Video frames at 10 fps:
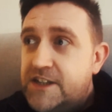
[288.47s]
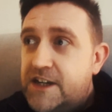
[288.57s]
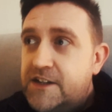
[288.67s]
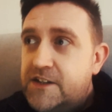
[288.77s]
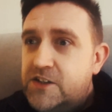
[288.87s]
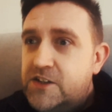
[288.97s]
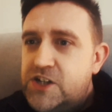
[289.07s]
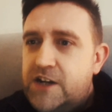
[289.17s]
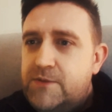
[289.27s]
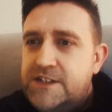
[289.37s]
that, the
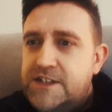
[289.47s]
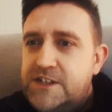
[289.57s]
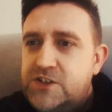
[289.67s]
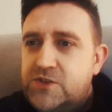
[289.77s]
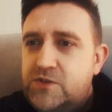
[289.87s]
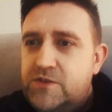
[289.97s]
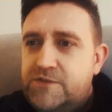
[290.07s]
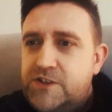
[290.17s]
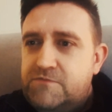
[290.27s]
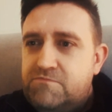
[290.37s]
shadow entity just sort of
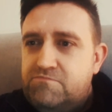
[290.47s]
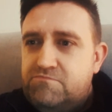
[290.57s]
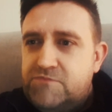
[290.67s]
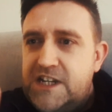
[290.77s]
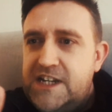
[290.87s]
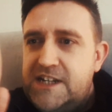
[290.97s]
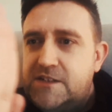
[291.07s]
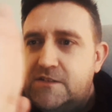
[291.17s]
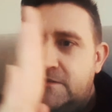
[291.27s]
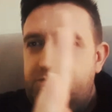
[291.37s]
just slid
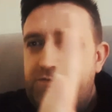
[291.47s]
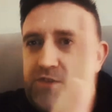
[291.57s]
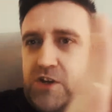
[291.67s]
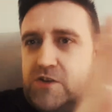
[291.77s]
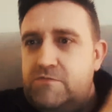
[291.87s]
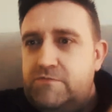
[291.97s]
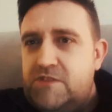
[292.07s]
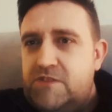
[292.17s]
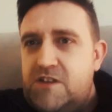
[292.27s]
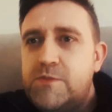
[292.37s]
from view,
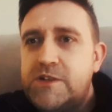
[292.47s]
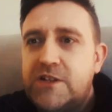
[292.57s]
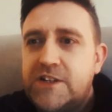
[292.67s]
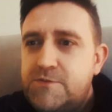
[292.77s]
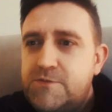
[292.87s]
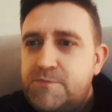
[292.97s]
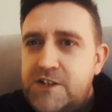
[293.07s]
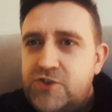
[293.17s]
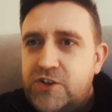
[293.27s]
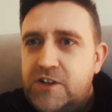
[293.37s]
almost like it was being
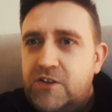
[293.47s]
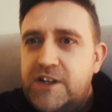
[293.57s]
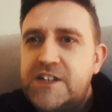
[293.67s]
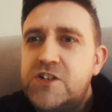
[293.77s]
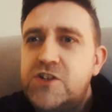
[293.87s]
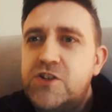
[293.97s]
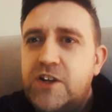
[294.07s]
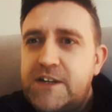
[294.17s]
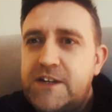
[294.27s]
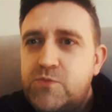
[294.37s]
dragged along. It didn't look
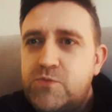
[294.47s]
like it was